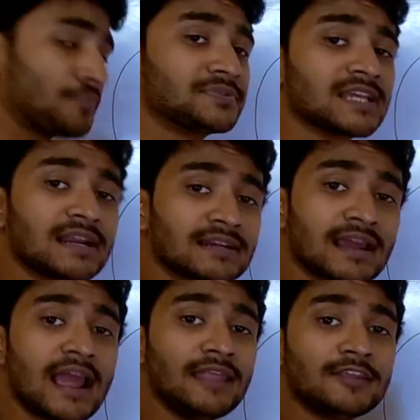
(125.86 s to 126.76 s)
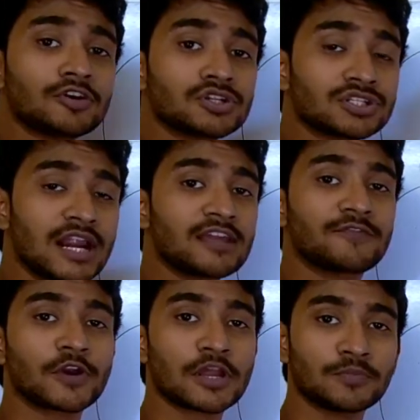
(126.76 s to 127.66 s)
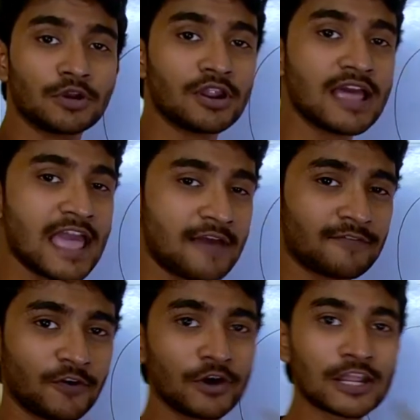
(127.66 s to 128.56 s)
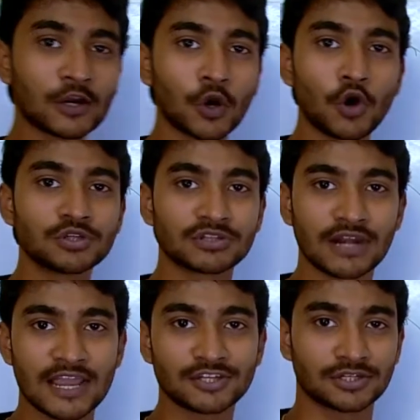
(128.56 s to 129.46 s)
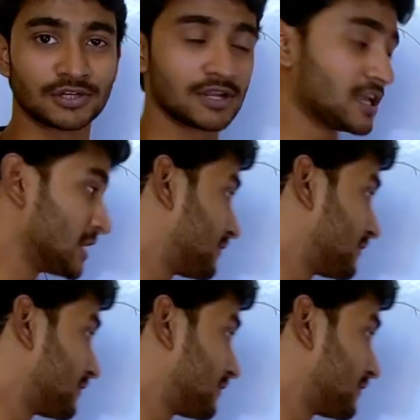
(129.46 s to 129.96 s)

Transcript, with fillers: object and the non-static variable have a very close relation.